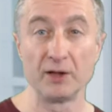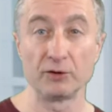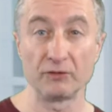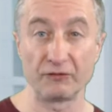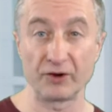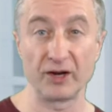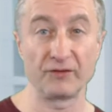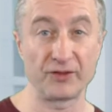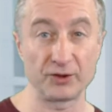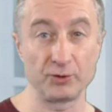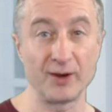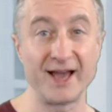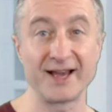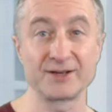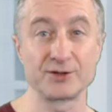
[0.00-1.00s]
to feel that you
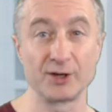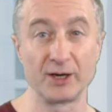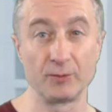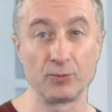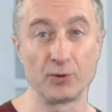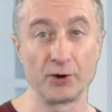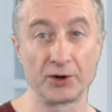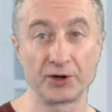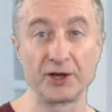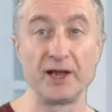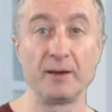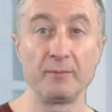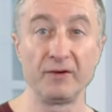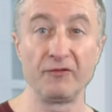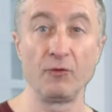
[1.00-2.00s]
actually work,
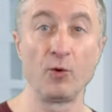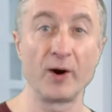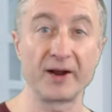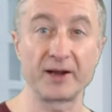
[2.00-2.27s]
before